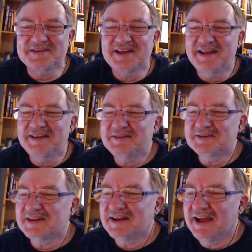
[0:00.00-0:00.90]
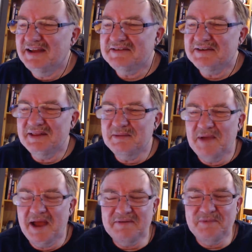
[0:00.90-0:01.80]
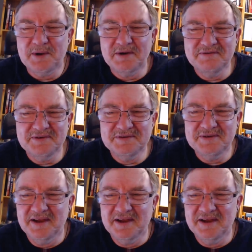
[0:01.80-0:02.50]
guy that took the glass out of the backboard a few That's